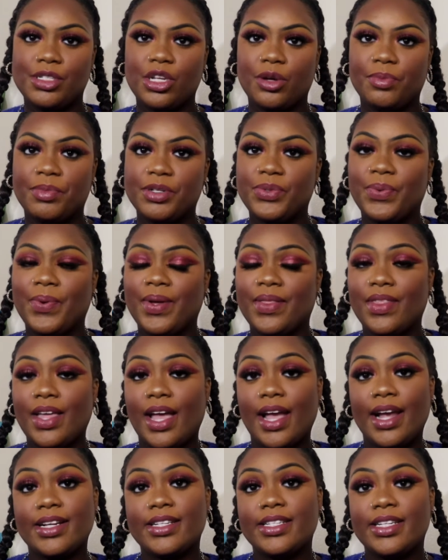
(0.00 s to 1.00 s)
So between
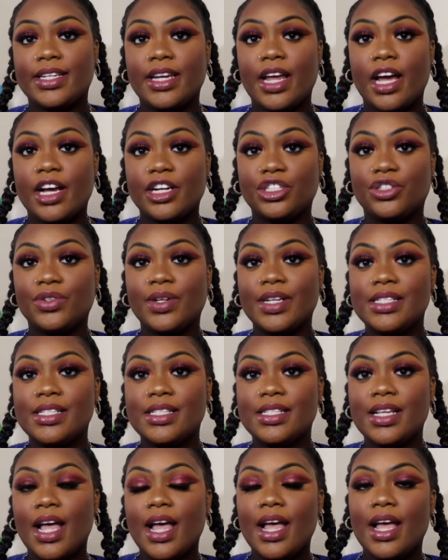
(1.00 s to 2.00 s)
the
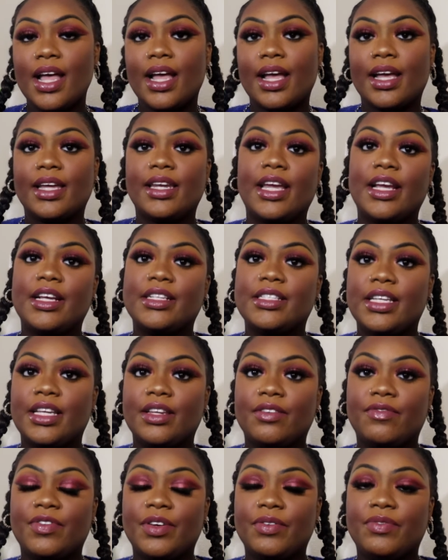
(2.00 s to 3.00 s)
1800s and
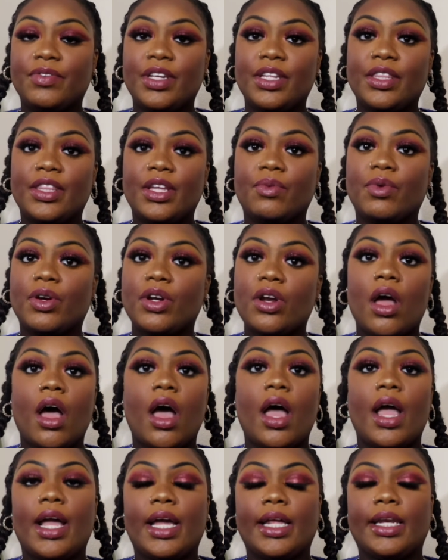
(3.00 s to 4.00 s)
1850, there were
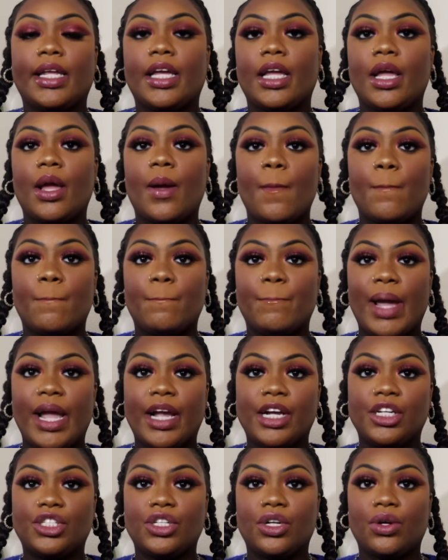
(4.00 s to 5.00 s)
not any
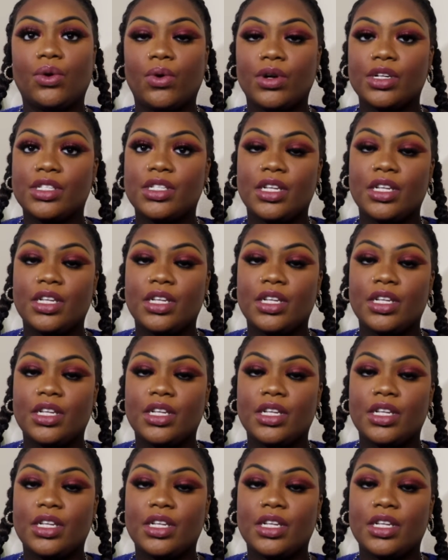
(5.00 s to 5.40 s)
major or